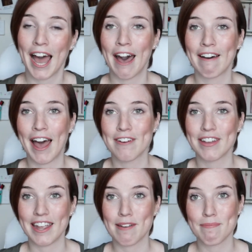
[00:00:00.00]
I'll have
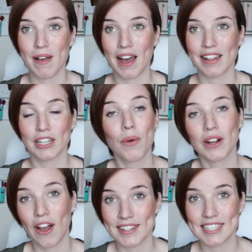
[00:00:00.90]
a
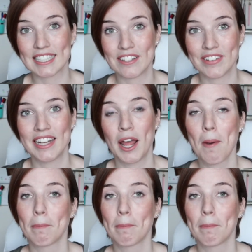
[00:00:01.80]
lower cost of living,